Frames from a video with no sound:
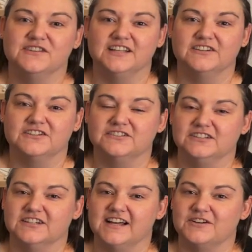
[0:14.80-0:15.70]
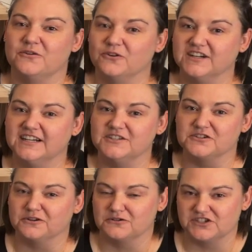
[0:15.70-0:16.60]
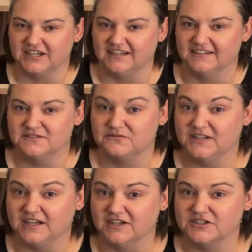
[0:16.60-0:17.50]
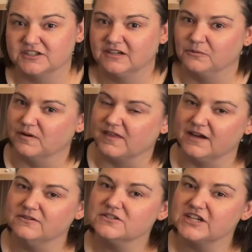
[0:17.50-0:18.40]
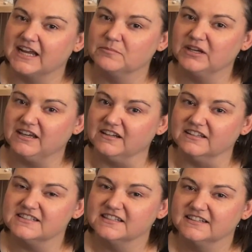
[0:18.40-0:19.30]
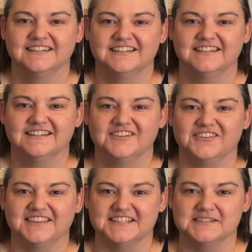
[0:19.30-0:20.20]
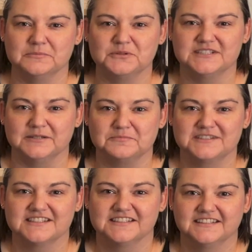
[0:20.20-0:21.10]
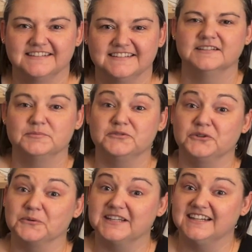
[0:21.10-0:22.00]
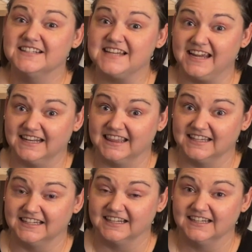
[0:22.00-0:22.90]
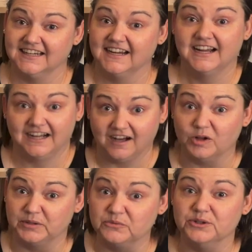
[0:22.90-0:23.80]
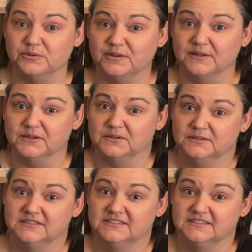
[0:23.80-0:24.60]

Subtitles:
video, you'll learn how to organize your crochet to finish without shame and guilt with these simple tips. Before we get into anything, I'll be real with you.